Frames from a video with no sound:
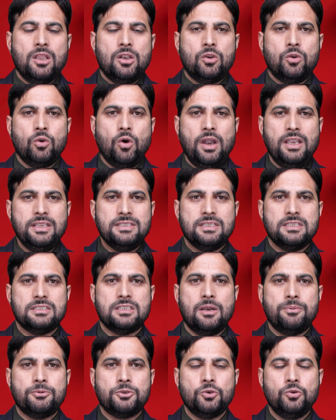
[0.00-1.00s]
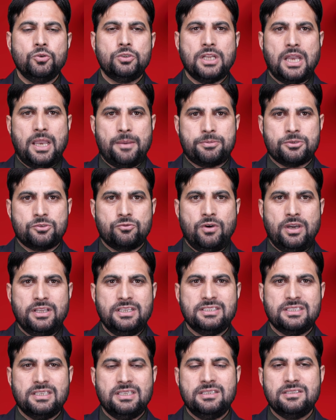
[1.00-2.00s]
Noise is of two types. One
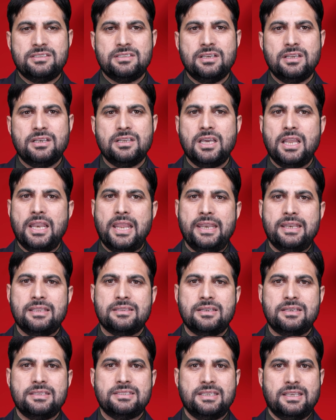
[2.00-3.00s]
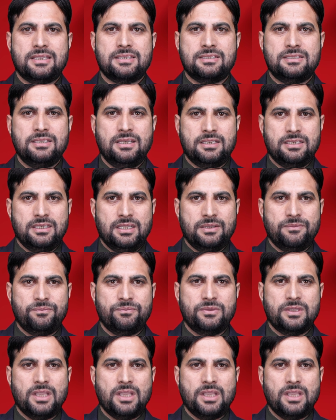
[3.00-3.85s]
is internal, another is external.